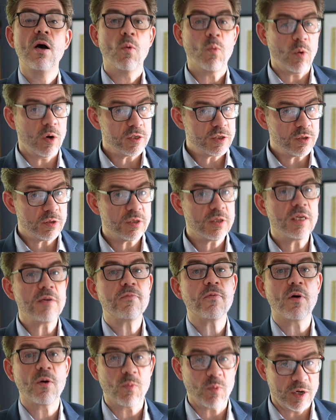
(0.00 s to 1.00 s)
1, 2, 3,
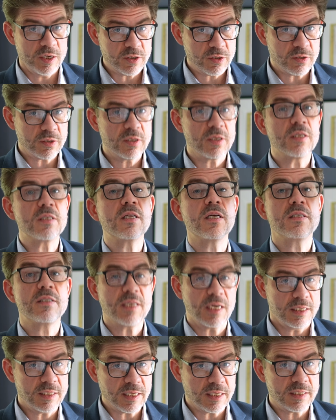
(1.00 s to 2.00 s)
4, 1, 2, da, da,
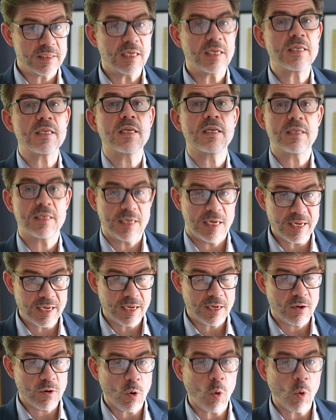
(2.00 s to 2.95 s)
da, da, da, da, da,